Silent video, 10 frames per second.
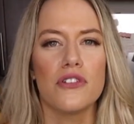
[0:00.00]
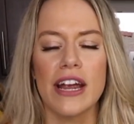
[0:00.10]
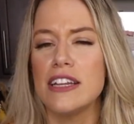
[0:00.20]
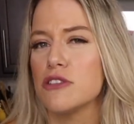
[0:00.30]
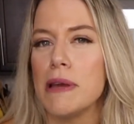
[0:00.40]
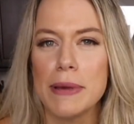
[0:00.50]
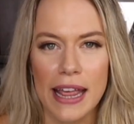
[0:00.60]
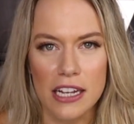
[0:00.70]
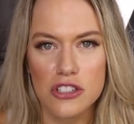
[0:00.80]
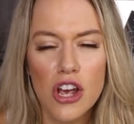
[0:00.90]
grain, so maybe
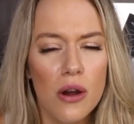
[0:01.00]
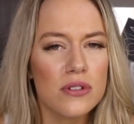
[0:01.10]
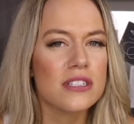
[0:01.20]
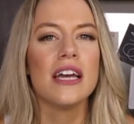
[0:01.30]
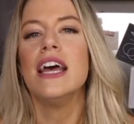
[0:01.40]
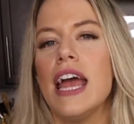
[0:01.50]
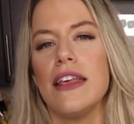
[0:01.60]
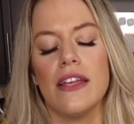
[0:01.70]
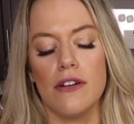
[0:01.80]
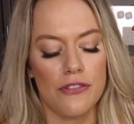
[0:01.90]
like a toast
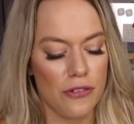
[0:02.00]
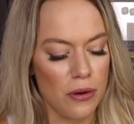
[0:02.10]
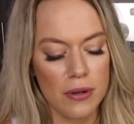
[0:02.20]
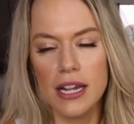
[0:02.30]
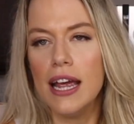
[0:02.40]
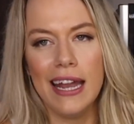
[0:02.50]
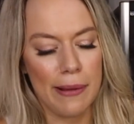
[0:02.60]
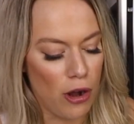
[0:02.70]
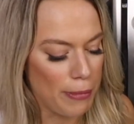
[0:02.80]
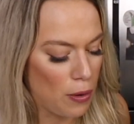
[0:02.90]
and then a fruit, and
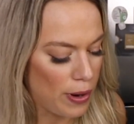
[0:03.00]
I'm on my